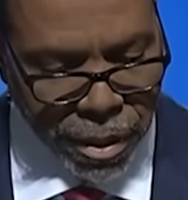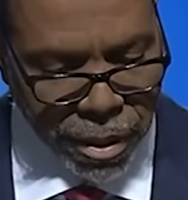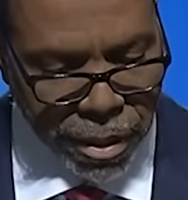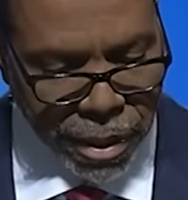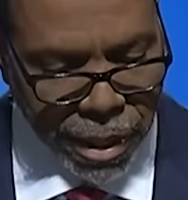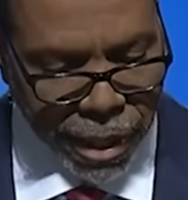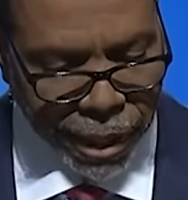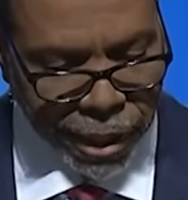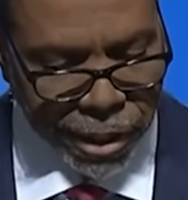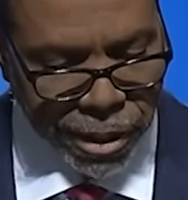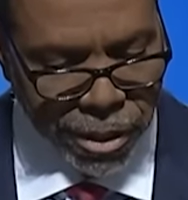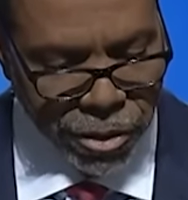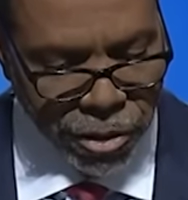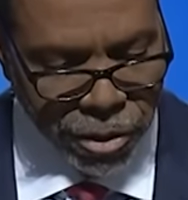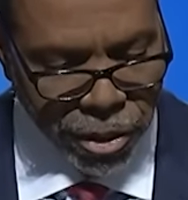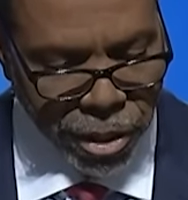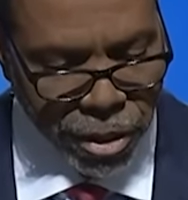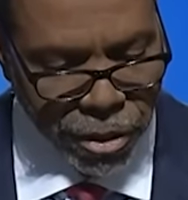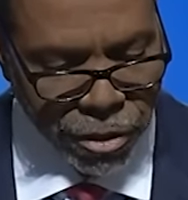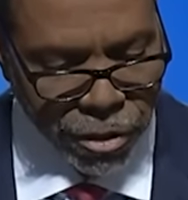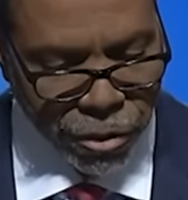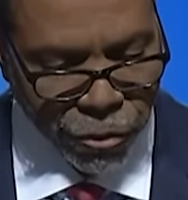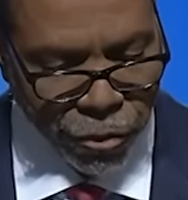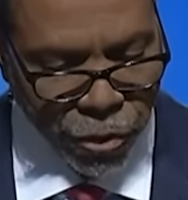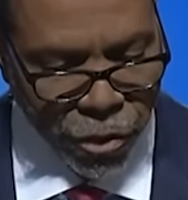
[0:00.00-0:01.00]
that
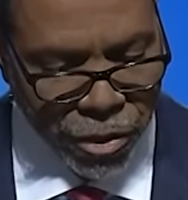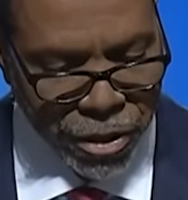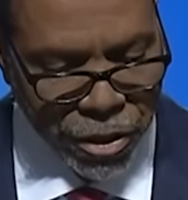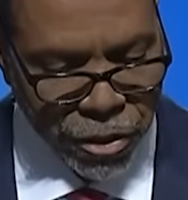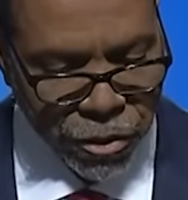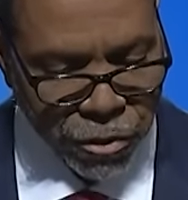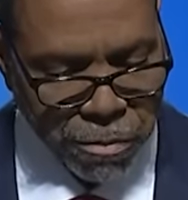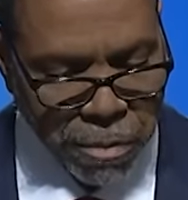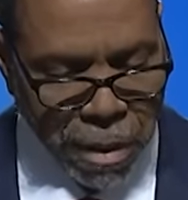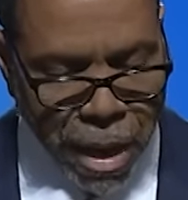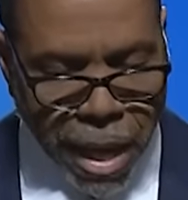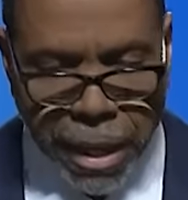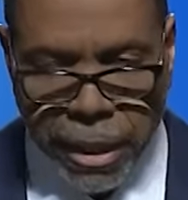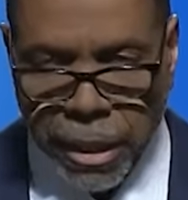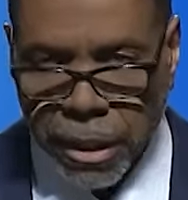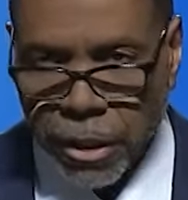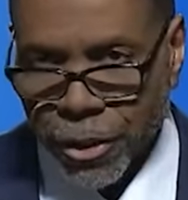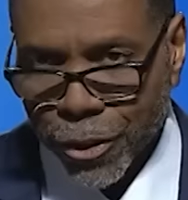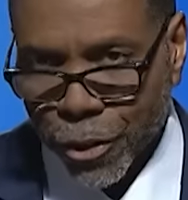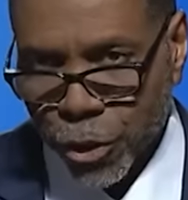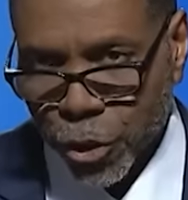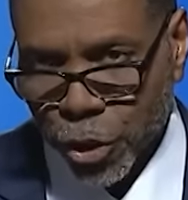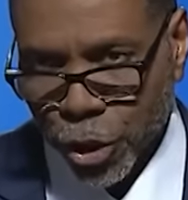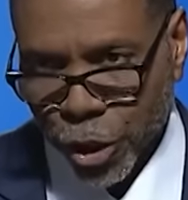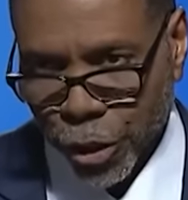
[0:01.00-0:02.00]
continue for His body,
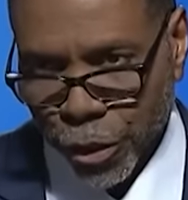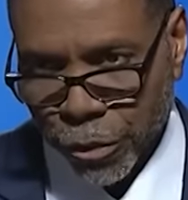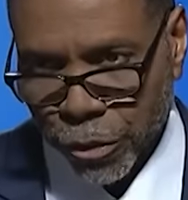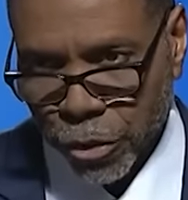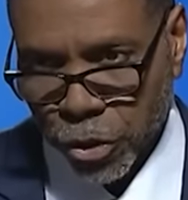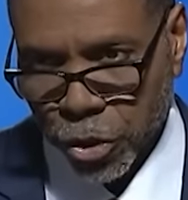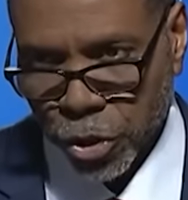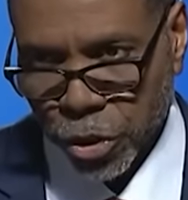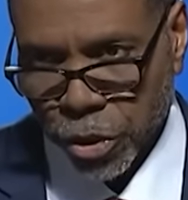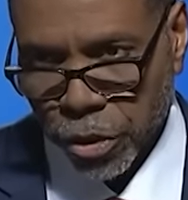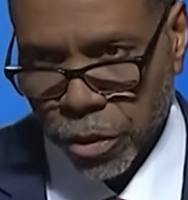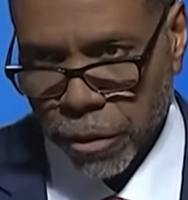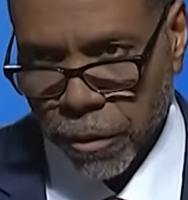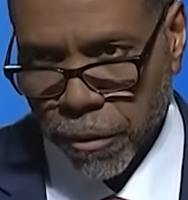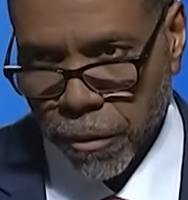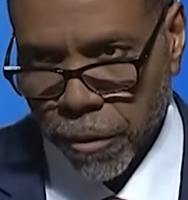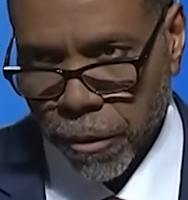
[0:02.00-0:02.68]
the church.